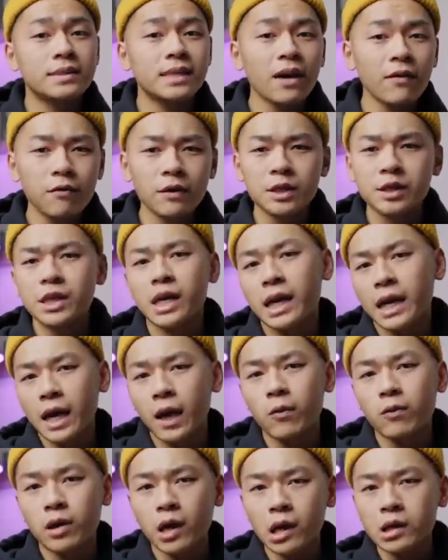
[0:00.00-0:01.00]
definitely check
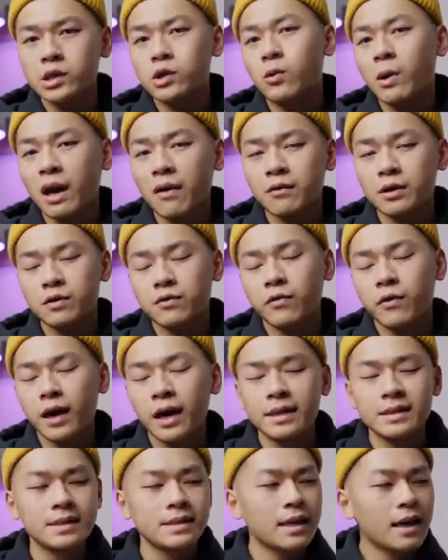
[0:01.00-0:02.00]
out Nacho Average
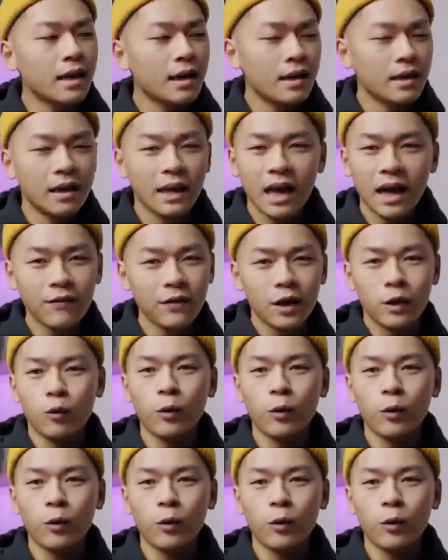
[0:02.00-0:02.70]
Finds. They have a